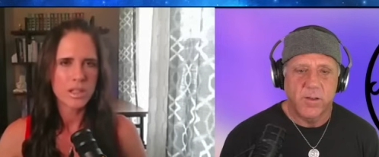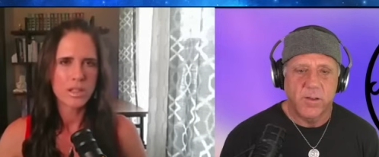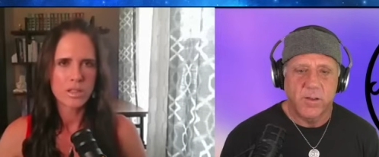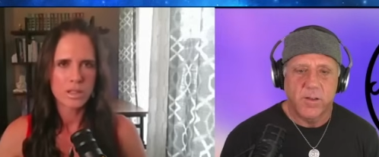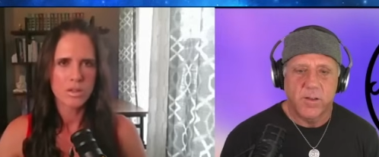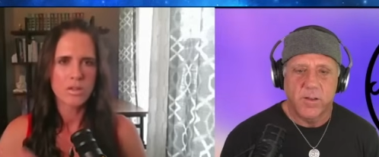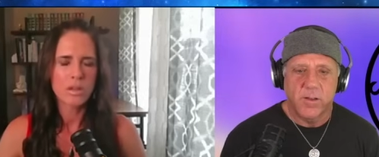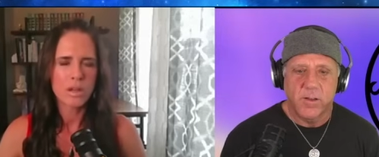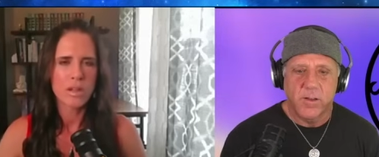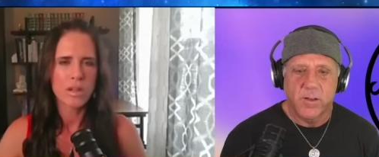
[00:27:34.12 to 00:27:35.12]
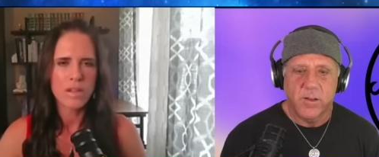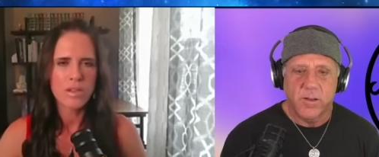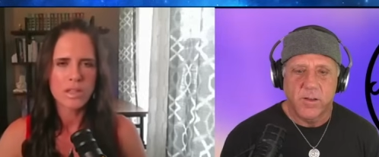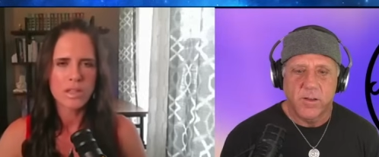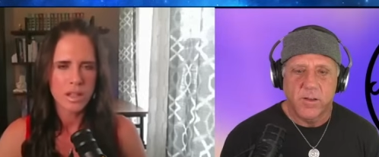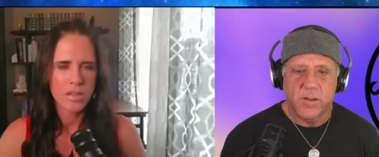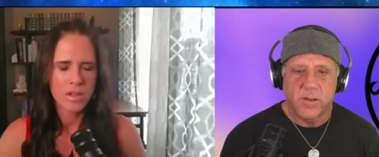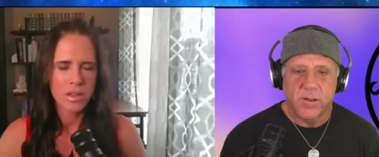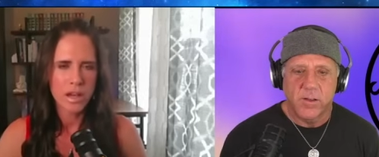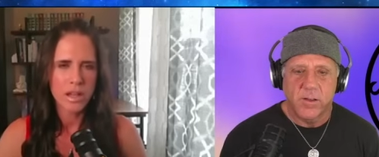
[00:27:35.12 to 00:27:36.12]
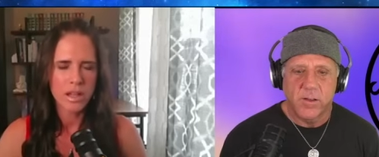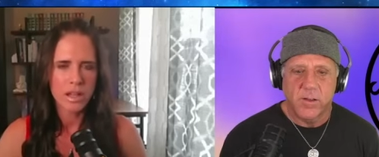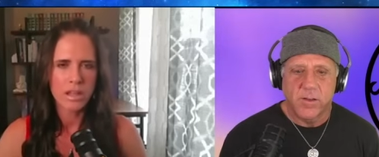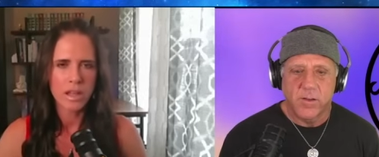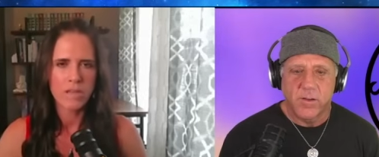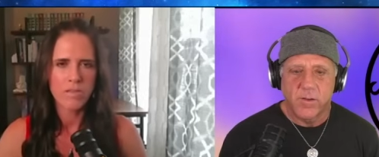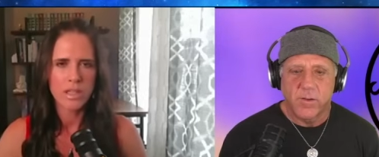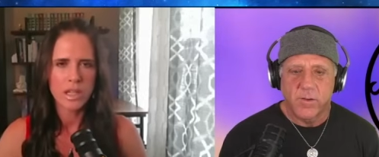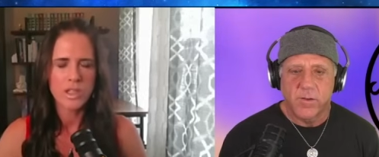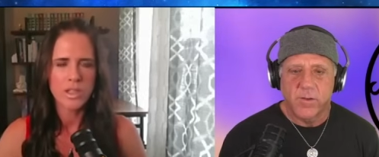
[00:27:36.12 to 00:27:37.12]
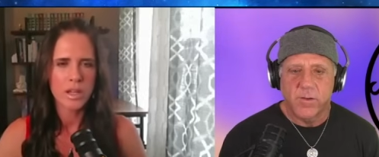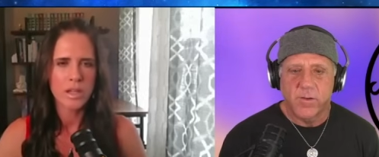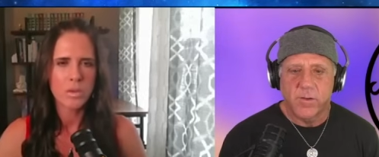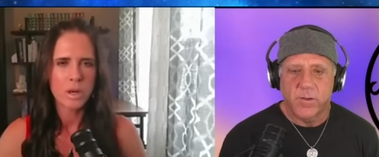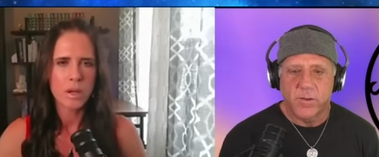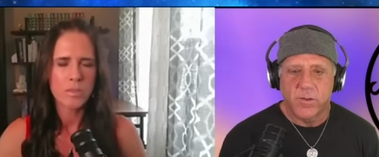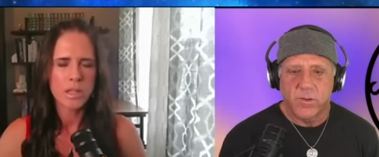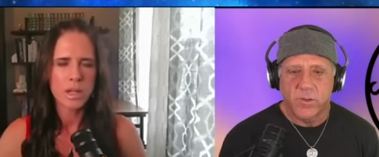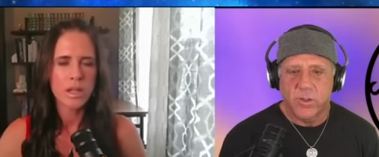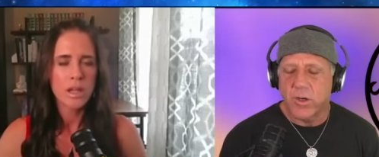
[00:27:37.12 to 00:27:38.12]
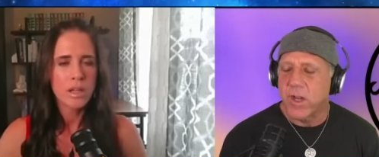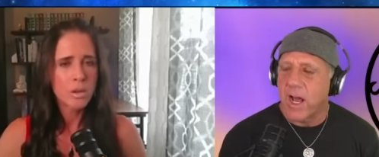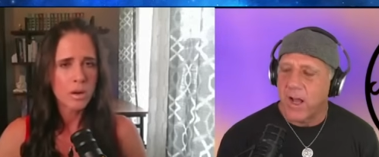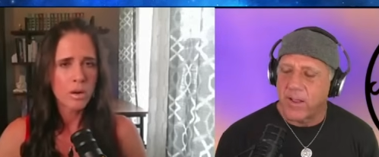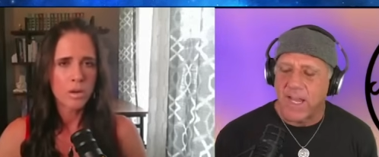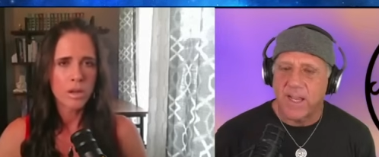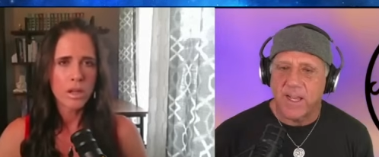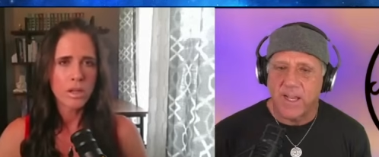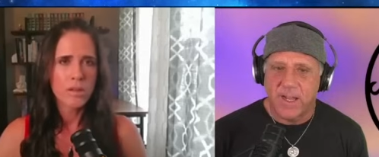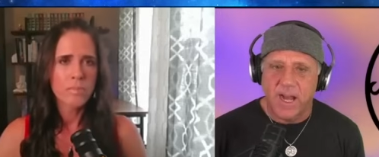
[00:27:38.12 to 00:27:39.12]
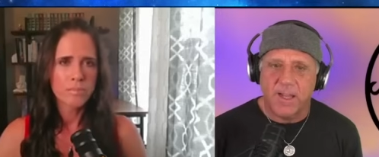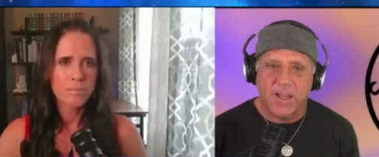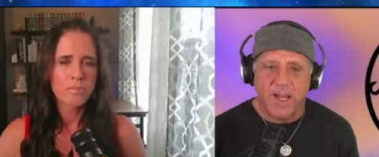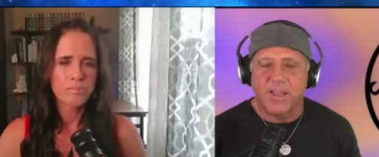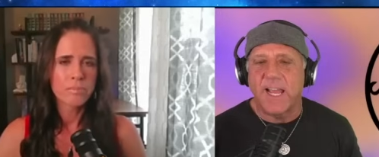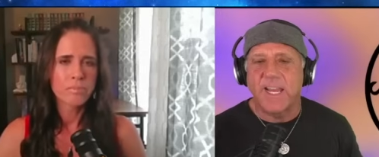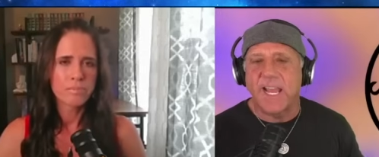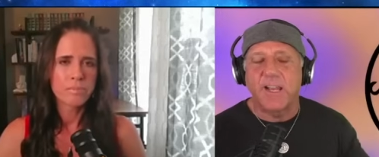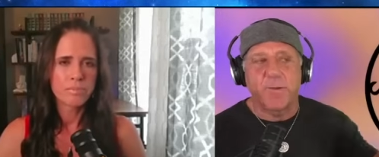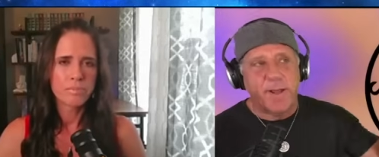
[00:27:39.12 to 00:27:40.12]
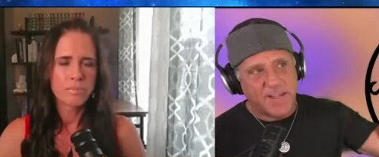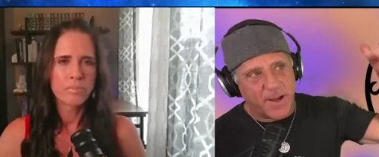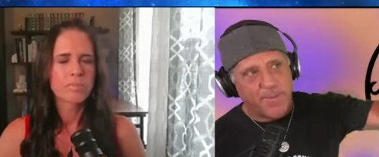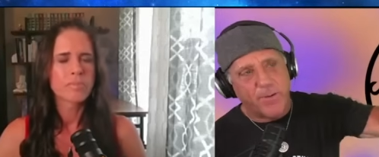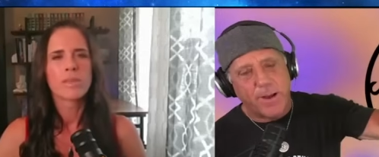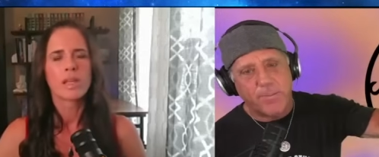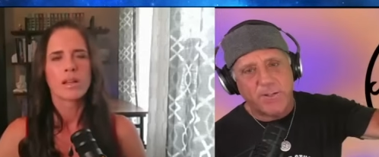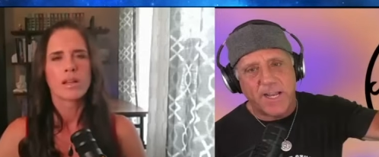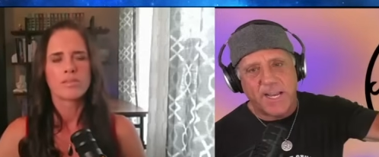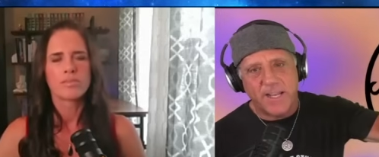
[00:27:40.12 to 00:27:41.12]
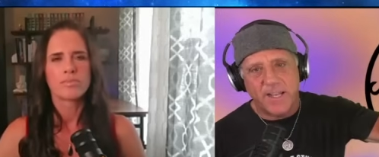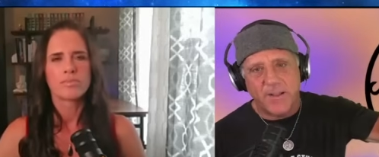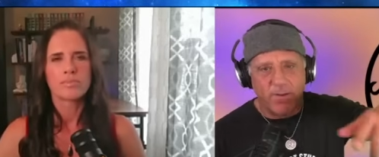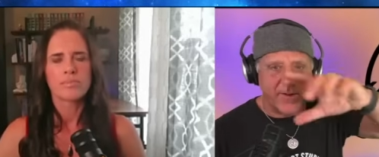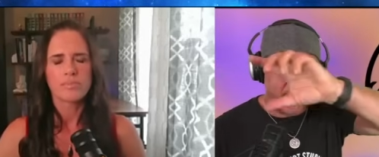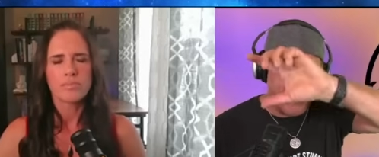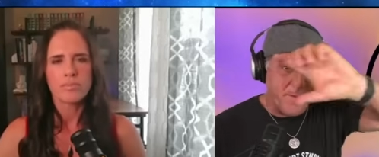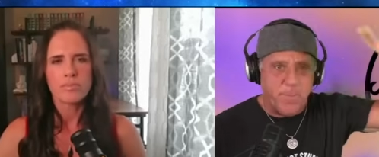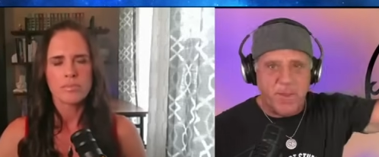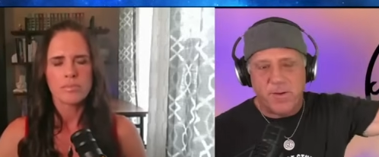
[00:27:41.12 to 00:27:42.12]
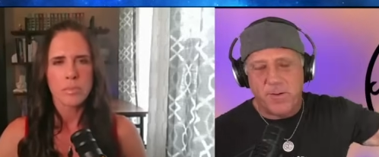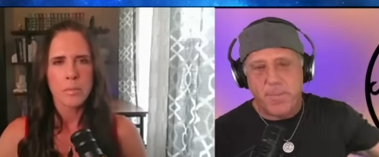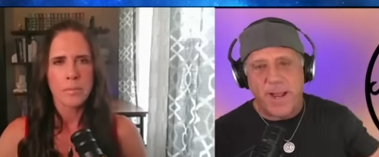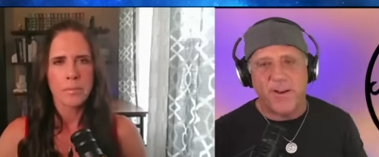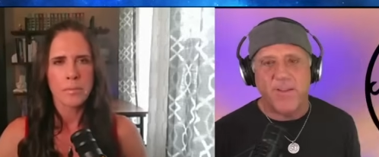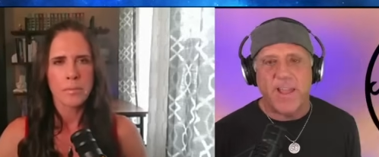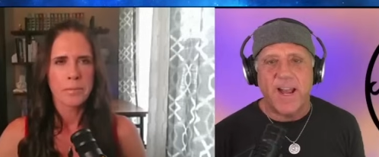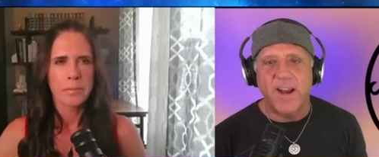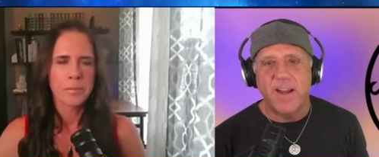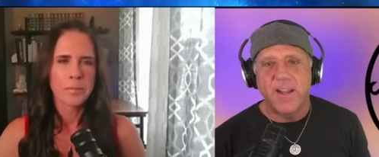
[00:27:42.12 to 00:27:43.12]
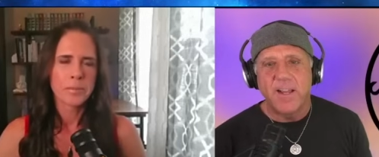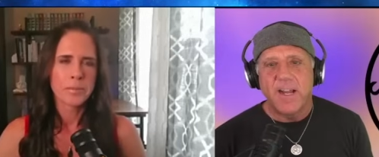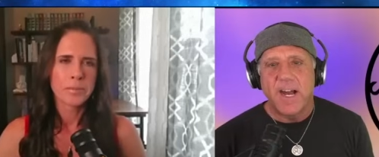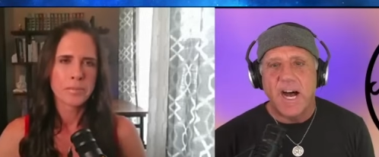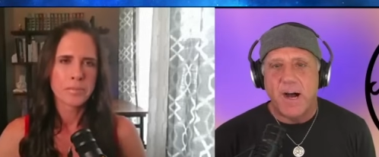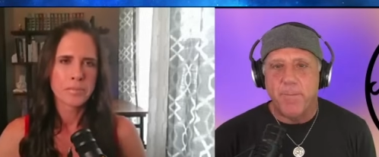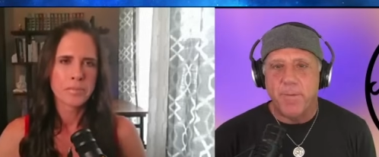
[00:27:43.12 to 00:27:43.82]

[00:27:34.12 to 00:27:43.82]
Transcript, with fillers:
Speaker 1: And so uh, David's going to give you that link and that invitation to get into our website.
Speaker 2: Sure, I'll link, I'll, I'll link it. It'll be, it's on my website. There's a, there's a banner there. Um, you'll